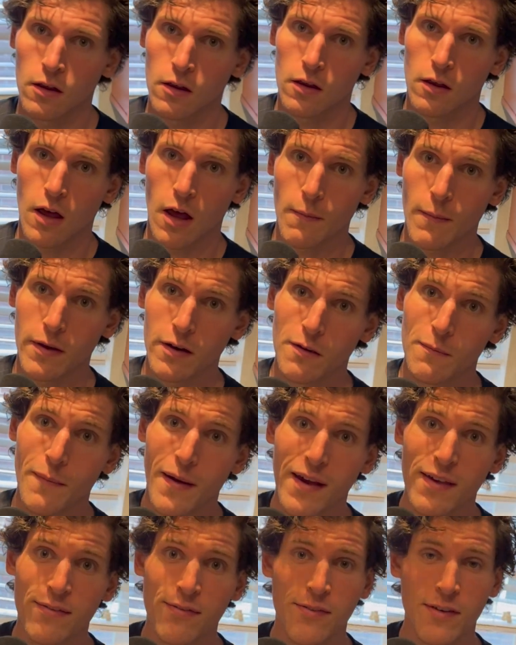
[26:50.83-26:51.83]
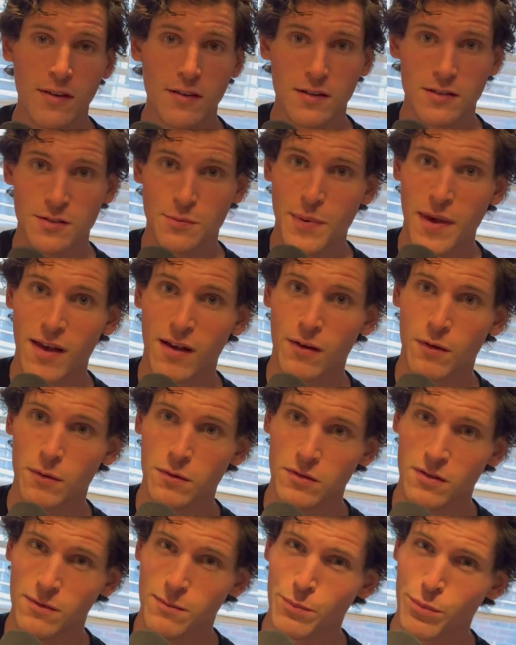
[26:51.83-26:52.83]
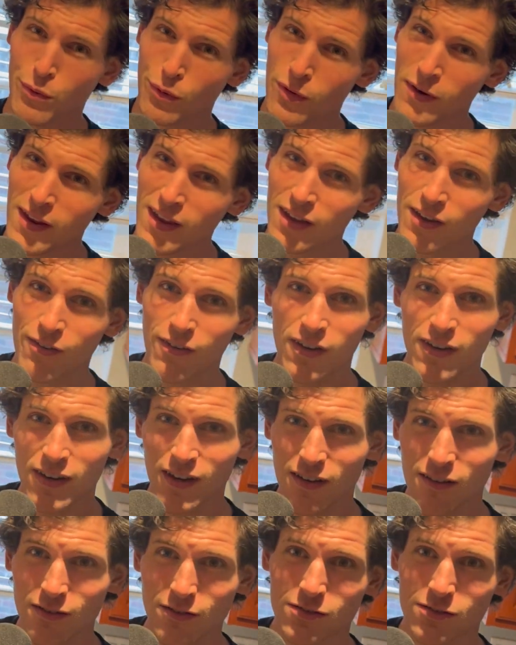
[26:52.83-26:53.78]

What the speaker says: I'm on a MyFitnessPal break right now,